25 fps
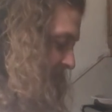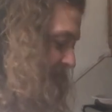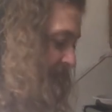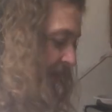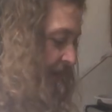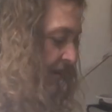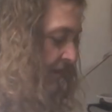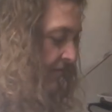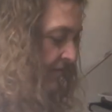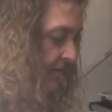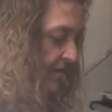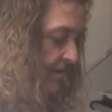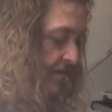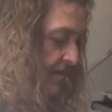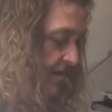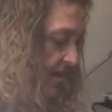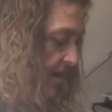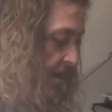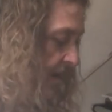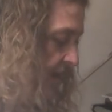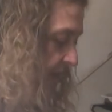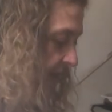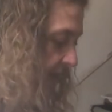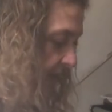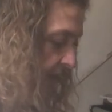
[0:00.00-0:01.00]
How
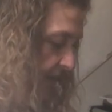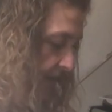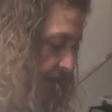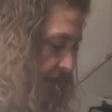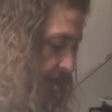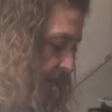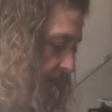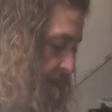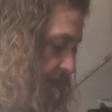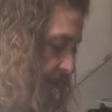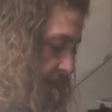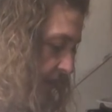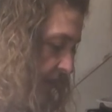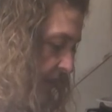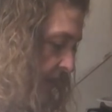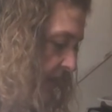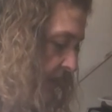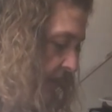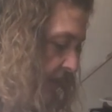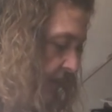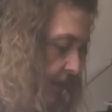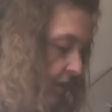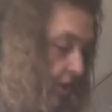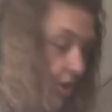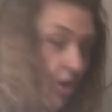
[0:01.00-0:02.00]
nice does
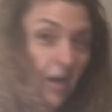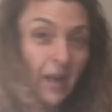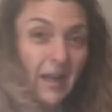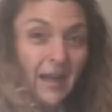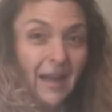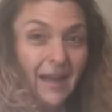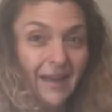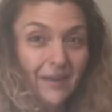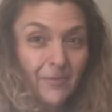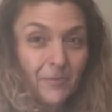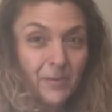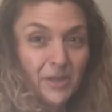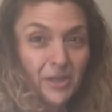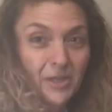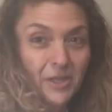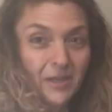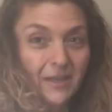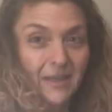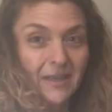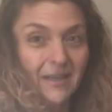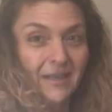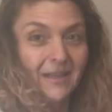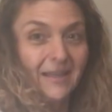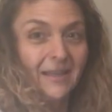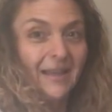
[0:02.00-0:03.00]
this look? I wish
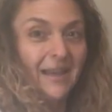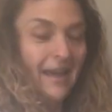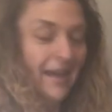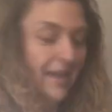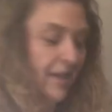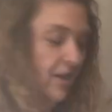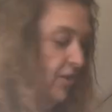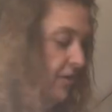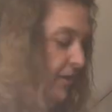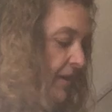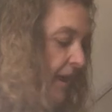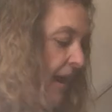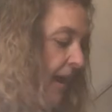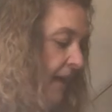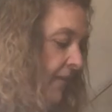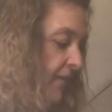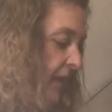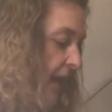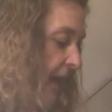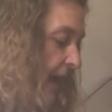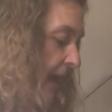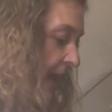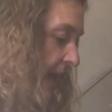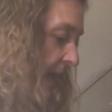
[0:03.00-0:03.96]
I don't have you